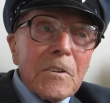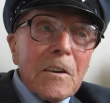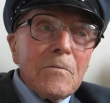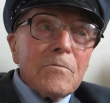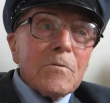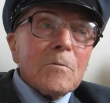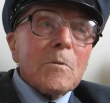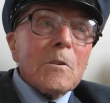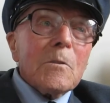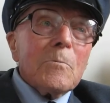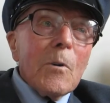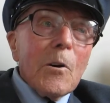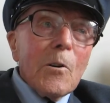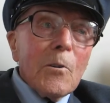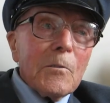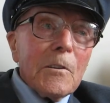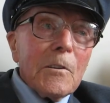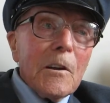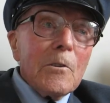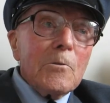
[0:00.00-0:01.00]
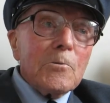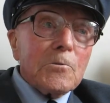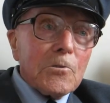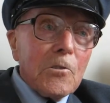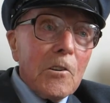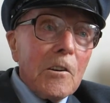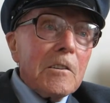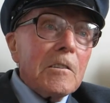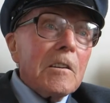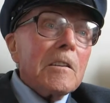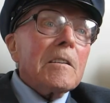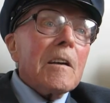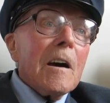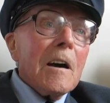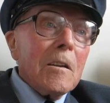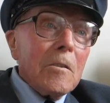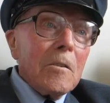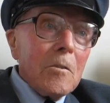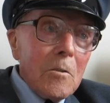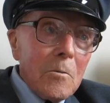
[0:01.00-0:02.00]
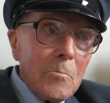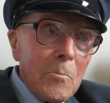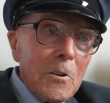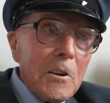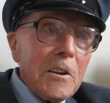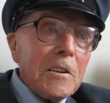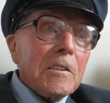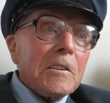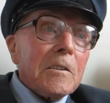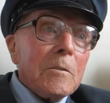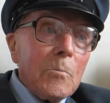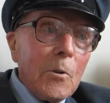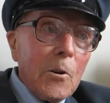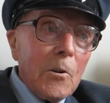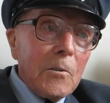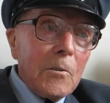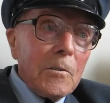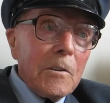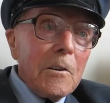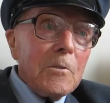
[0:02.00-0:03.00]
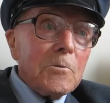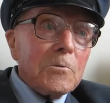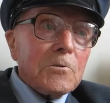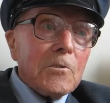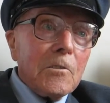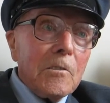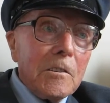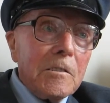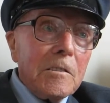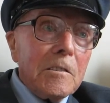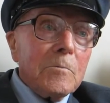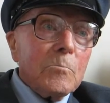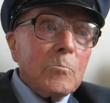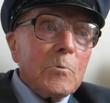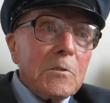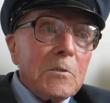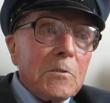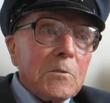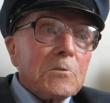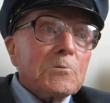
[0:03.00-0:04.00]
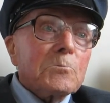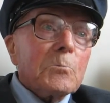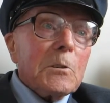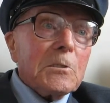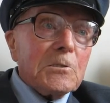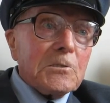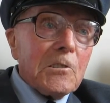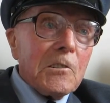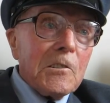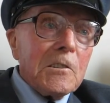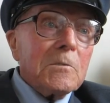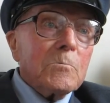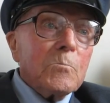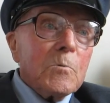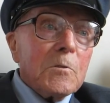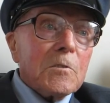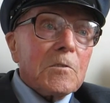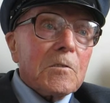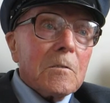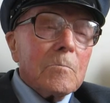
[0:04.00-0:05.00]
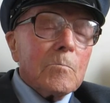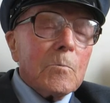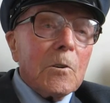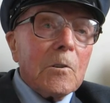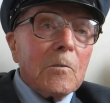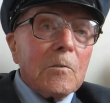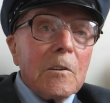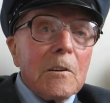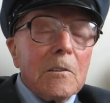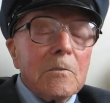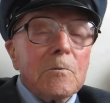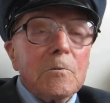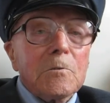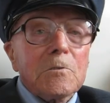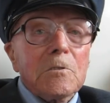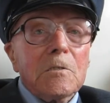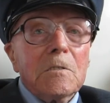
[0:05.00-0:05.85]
give them commando training, and I mean commando training. We'd retrain with commandos.